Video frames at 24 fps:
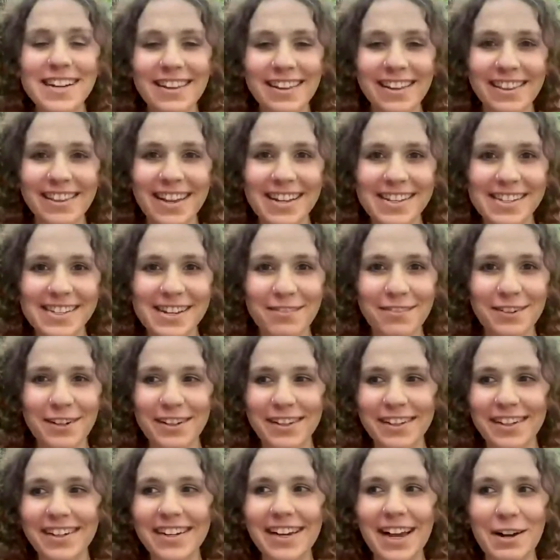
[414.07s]
I think that's
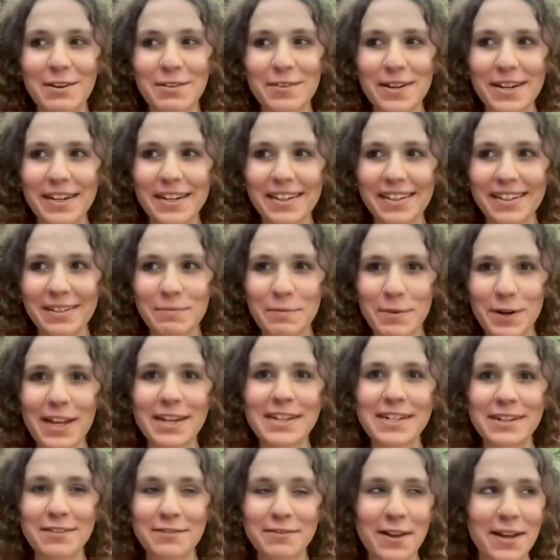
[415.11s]
definitely how I would
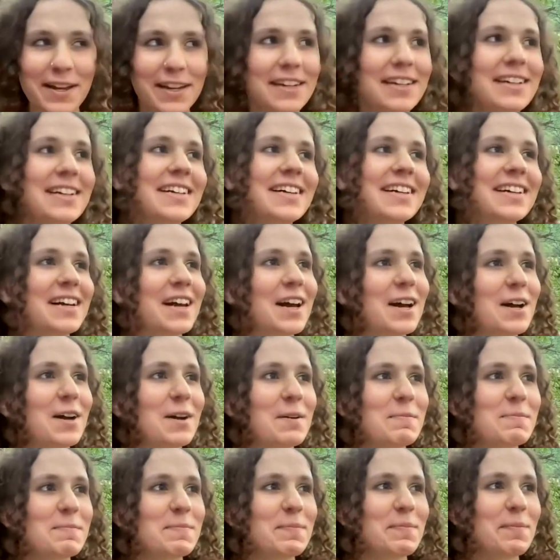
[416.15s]
identify.
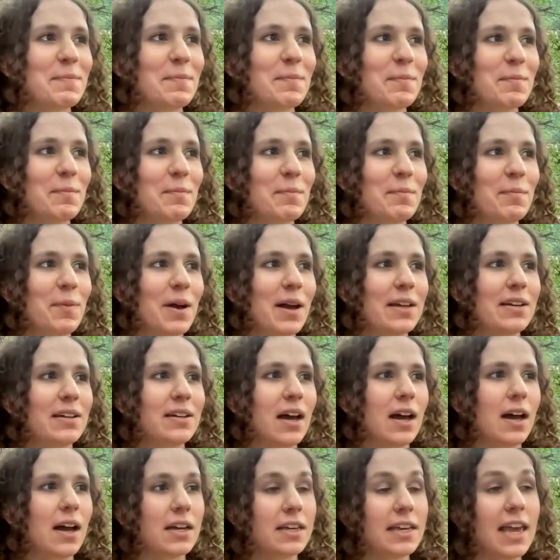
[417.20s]
I
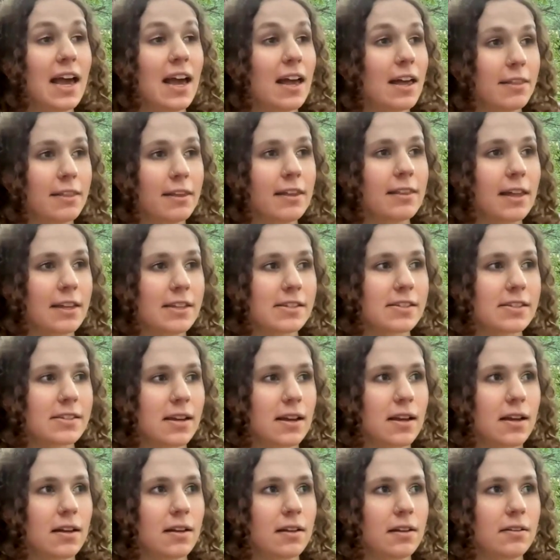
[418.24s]
think that's
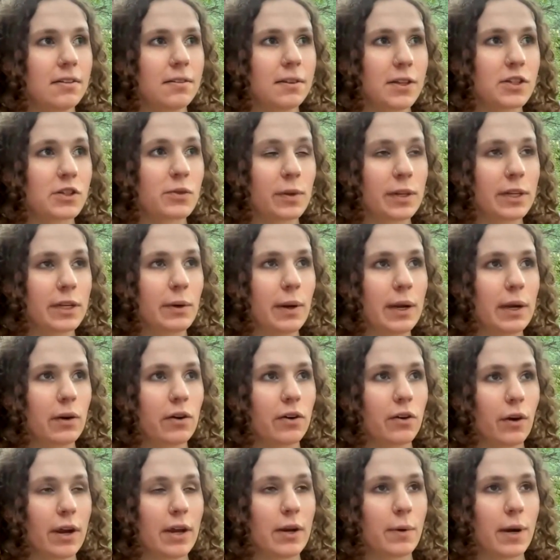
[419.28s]
a really
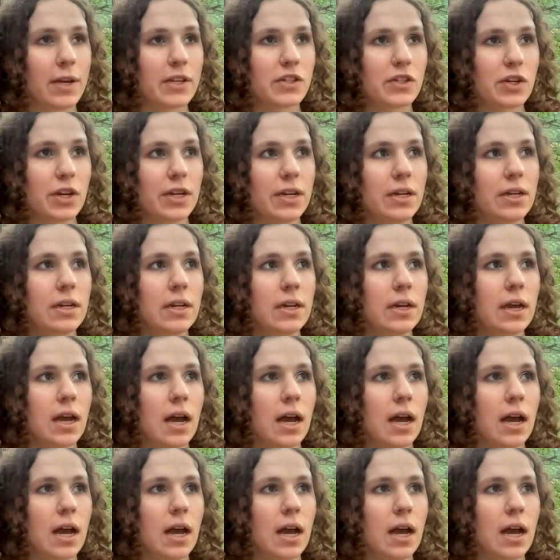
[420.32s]
great question.